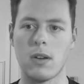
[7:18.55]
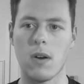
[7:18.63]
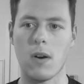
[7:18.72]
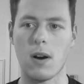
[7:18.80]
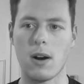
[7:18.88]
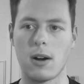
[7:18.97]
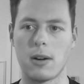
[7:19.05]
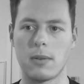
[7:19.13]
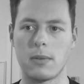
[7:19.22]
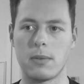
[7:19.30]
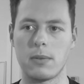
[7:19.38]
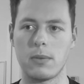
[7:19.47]
are
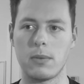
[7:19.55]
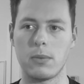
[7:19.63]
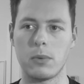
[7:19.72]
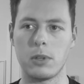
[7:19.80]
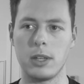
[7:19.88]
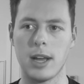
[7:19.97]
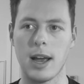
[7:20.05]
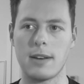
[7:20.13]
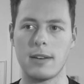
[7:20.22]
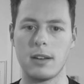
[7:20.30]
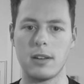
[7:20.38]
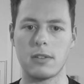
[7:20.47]
really
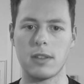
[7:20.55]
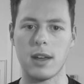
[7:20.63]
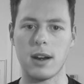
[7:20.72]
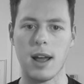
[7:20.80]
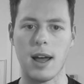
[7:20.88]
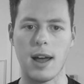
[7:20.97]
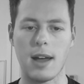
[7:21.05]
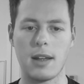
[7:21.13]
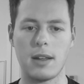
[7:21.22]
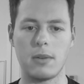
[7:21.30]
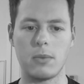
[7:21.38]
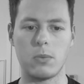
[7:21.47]
ideas that I
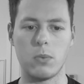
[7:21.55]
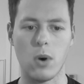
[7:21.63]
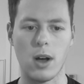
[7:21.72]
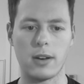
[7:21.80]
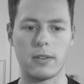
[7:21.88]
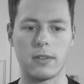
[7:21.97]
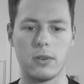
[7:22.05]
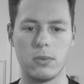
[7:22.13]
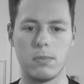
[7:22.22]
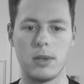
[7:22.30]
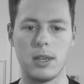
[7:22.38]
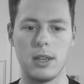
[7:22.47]
want to
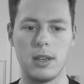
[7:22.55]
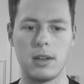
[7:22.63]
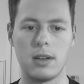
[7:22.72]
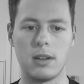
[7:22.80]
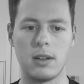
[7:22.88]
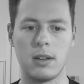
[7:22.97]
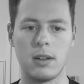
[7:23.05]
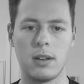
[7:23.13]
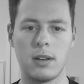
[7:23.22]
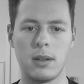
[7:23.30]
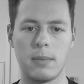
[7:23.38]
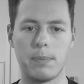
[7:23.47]
be
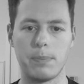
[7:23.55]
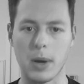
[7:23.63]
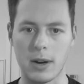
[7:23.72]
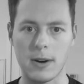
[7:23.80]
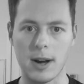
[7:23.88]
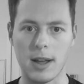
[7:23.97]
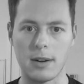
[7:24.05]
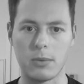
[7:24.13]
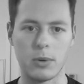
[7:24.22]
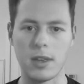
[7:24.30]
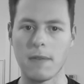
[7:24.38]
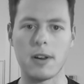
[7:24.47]
better at
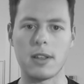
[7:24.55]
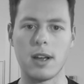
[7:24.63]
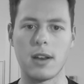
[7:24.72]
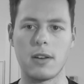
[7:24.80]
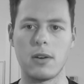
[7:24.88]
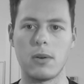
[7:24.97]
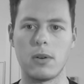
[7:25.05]
with everything I do.